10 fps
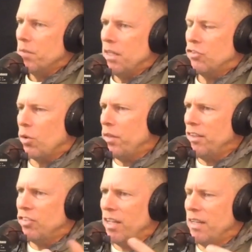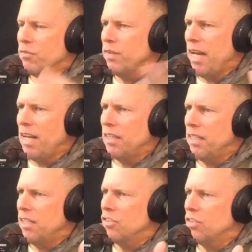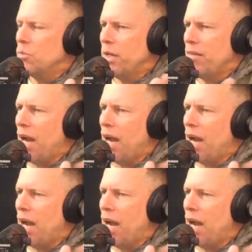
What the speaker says: so they say they're aliens and whatever.